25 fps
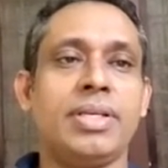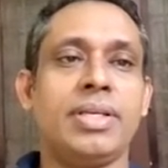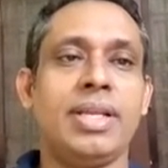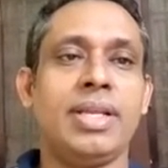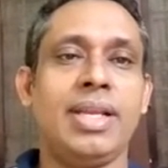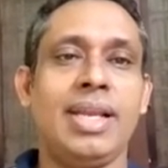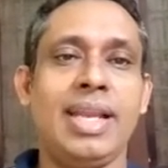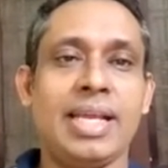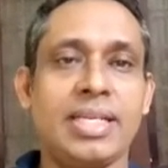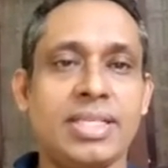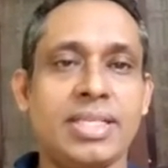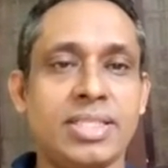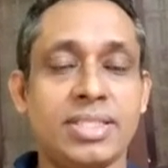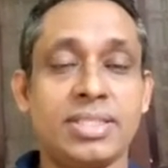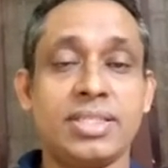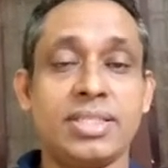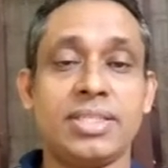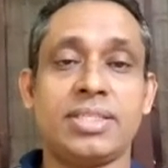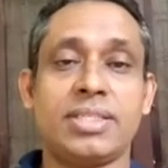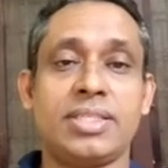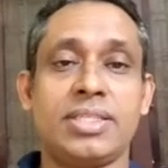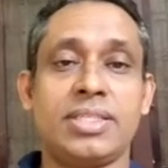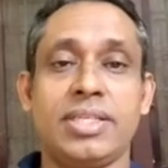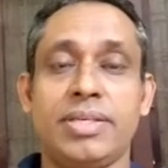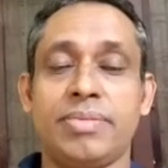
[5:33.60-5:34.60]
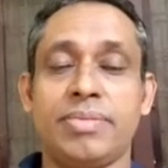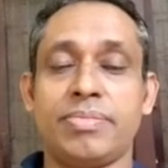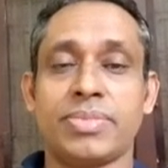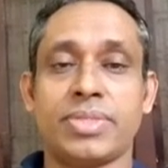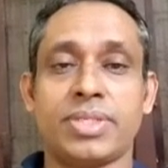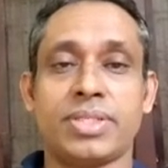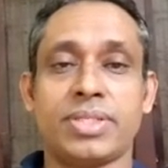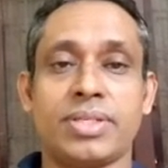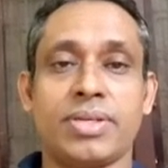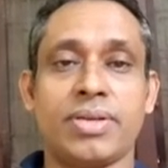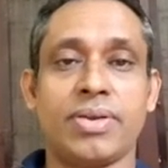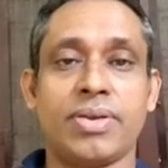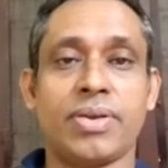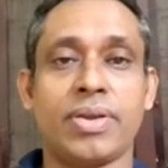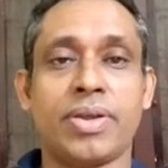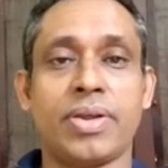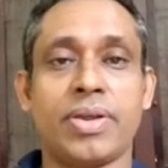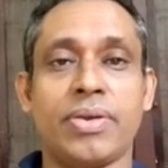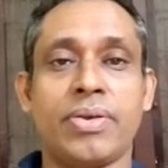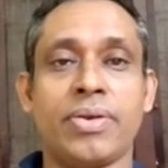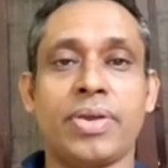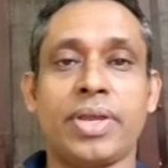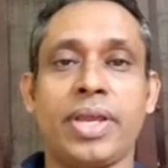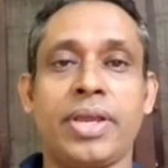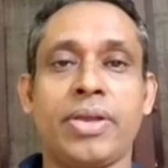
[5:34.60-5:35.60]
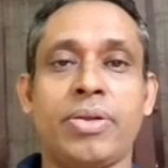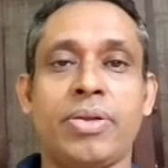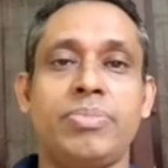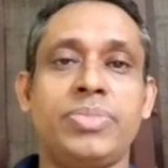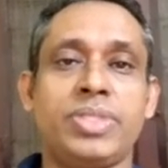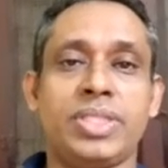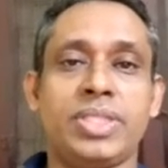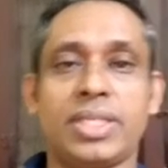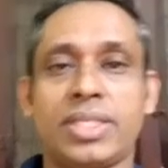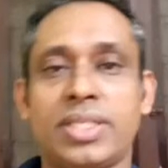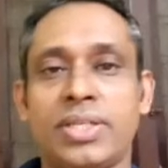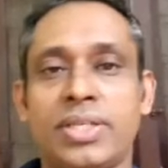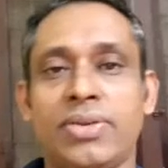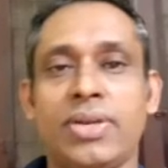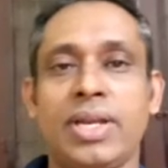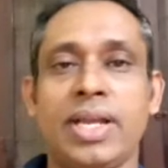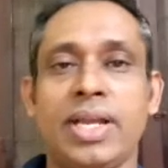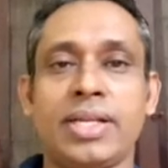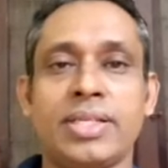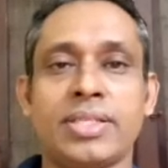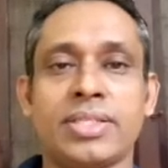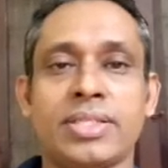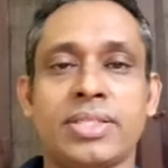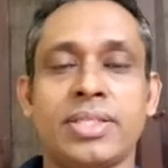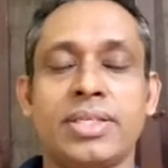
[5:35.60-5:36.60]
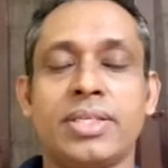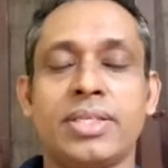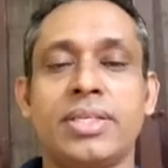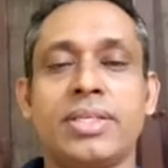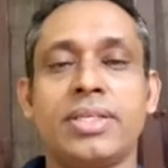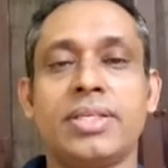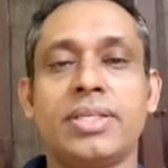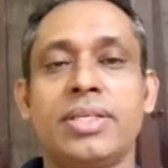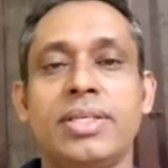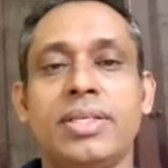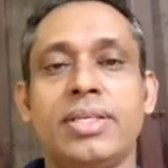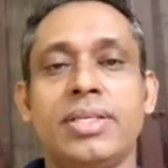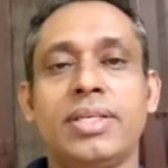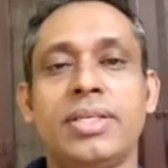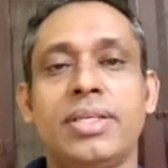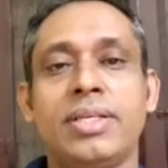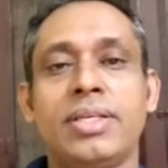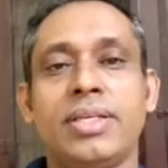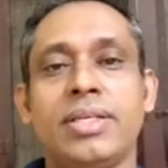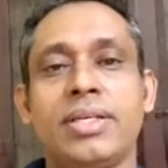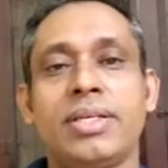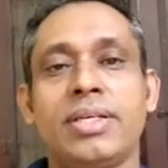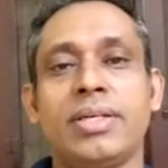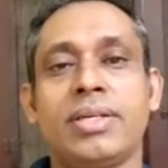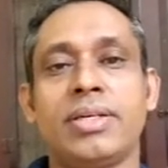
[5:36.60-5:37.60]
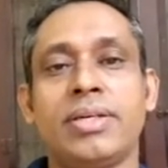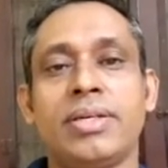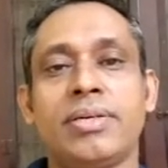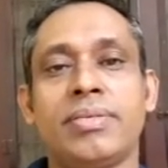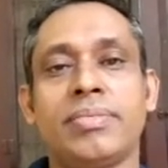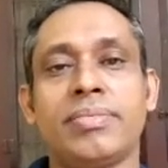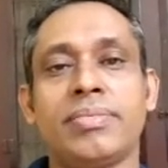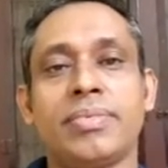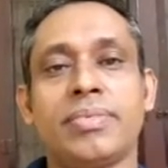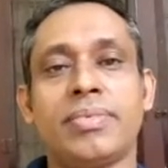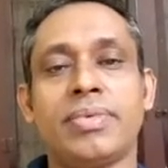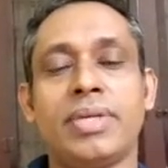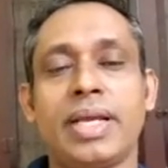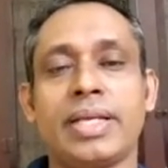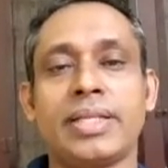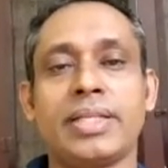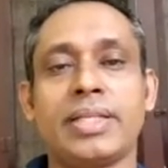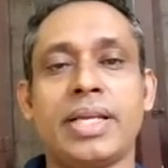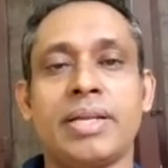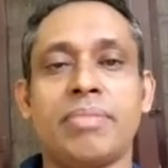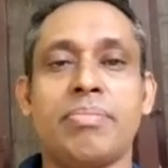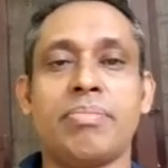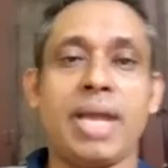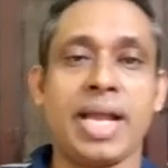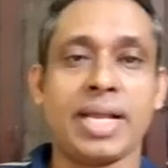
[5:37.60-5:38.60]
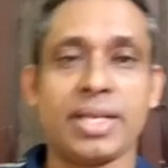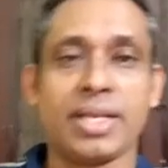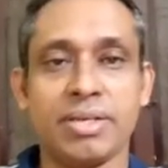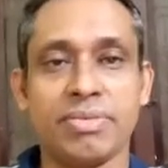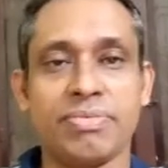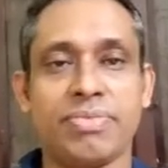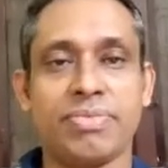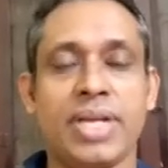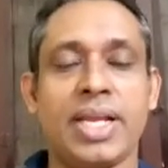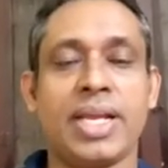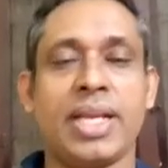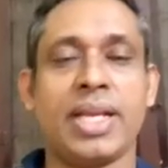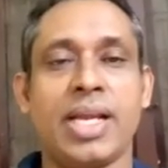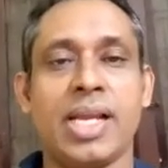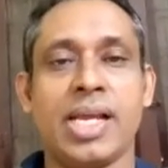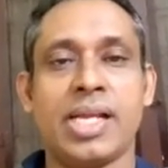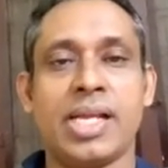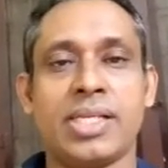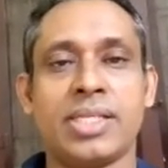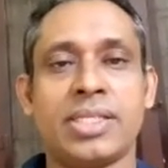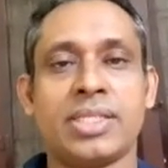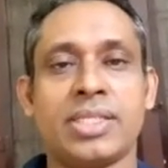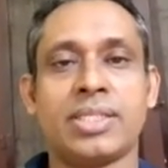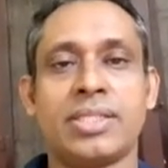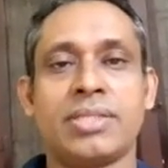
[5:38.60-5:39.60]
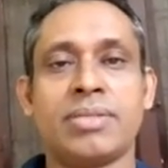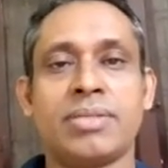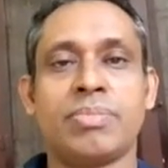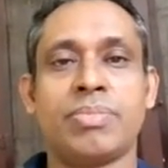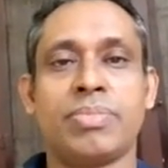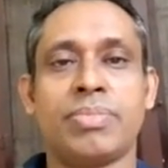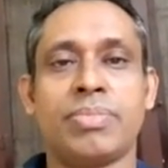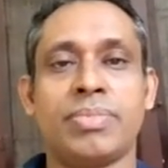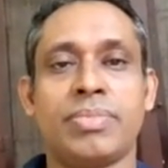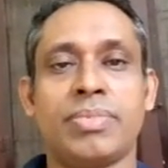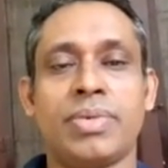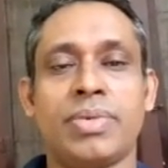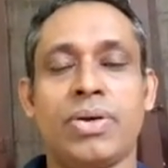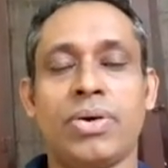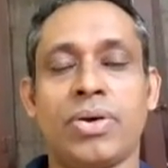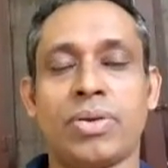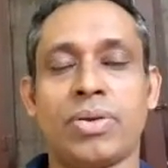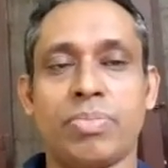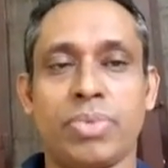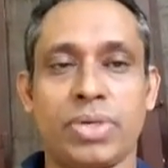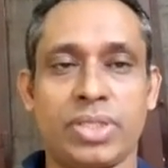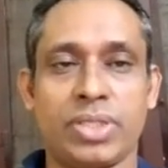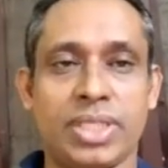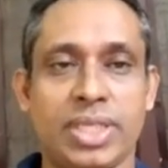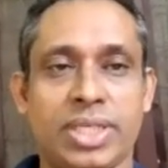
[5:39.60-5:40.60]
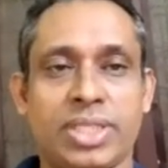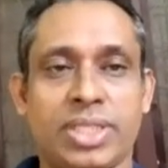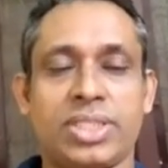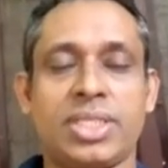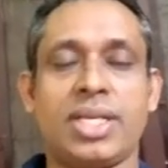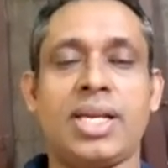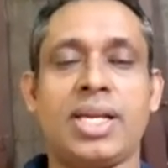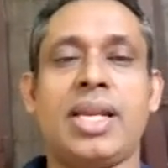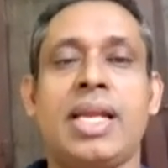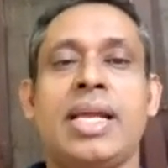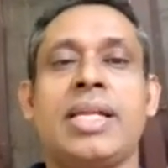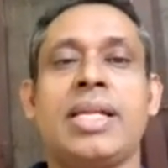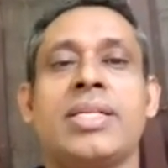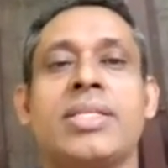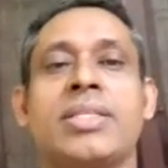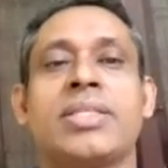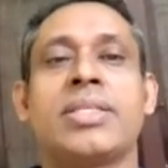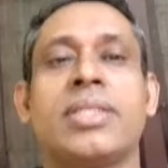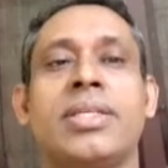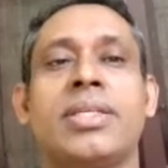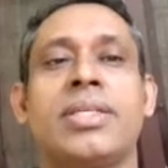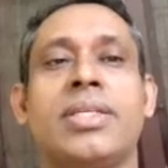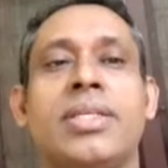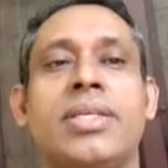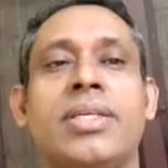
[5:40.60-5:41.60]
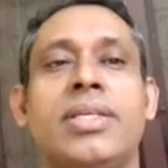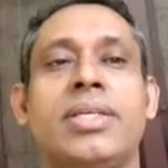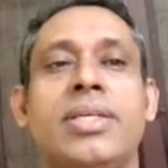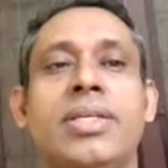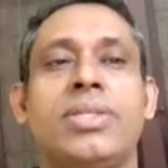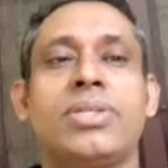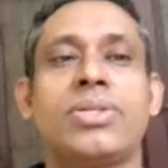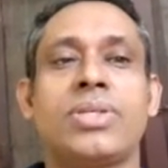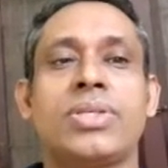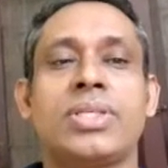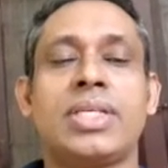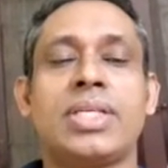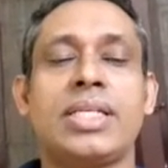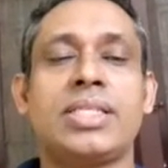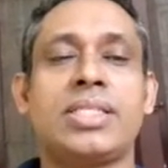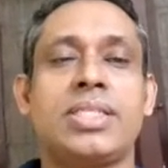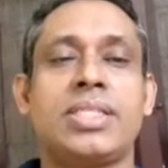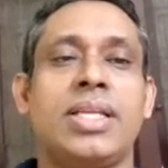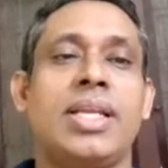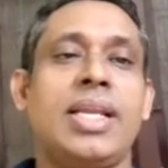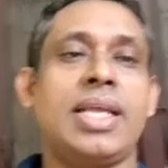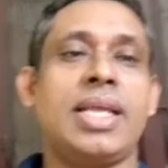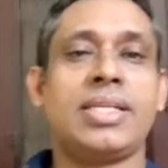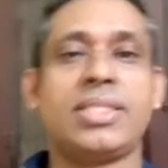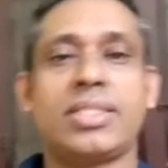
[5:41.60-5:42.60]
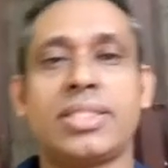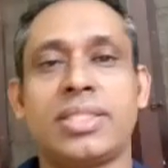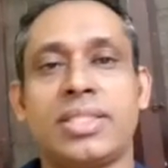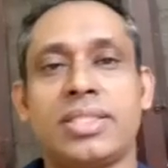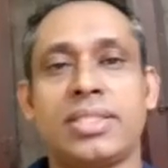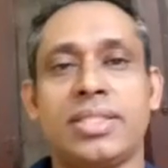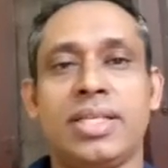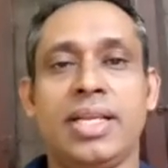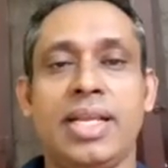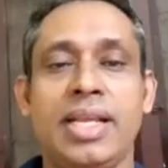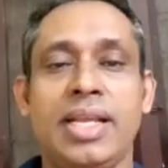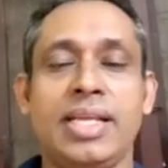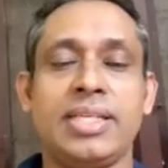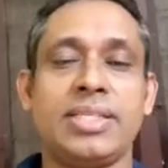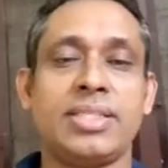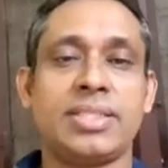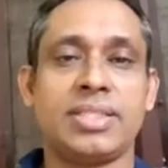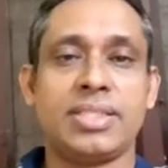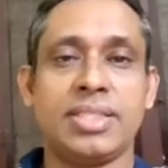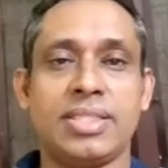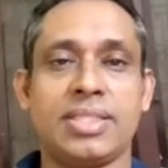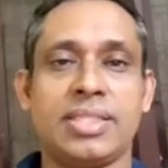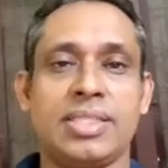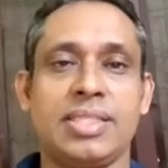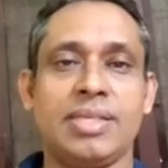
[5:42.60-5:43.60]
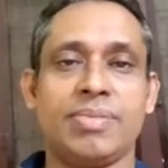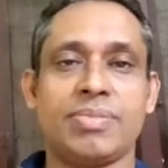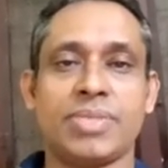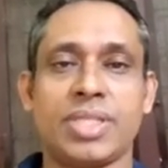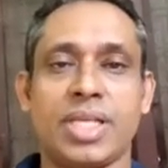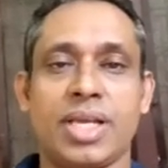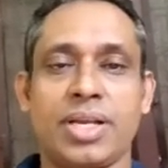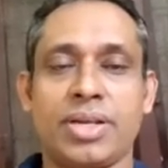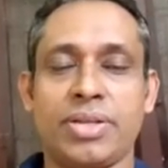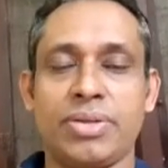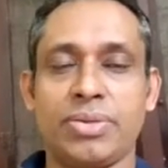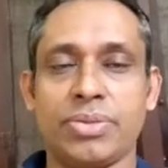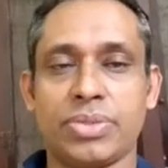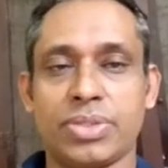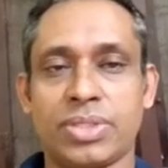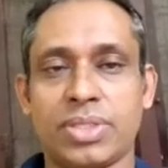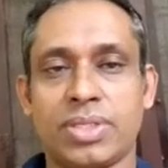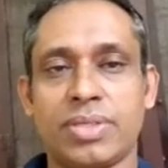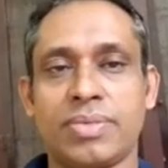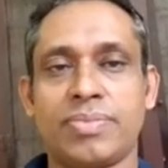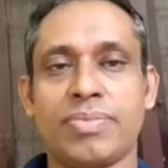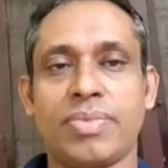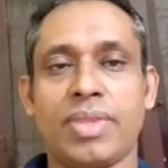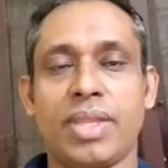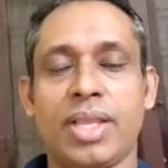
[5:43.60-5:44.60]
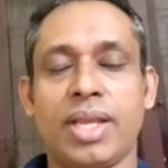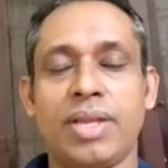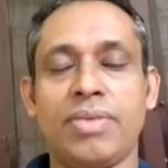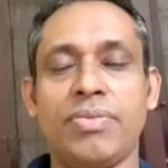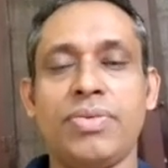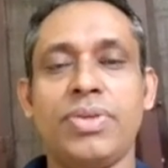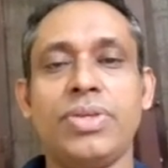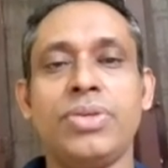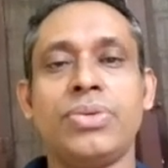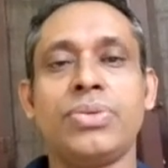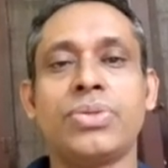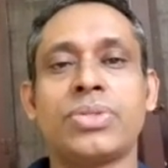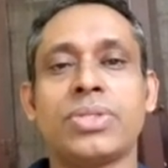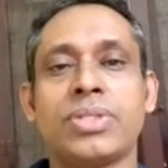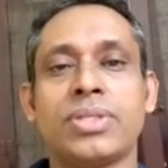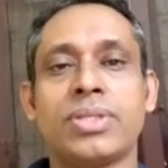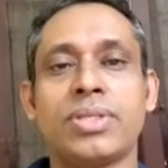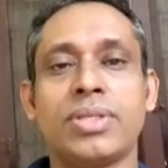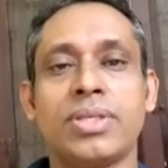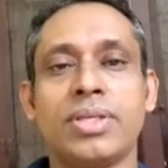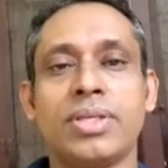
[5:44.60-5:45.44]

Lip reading: lens systems, okay, objective lens, like that magnifying lens or projection lens. So such lens systems are used, and we use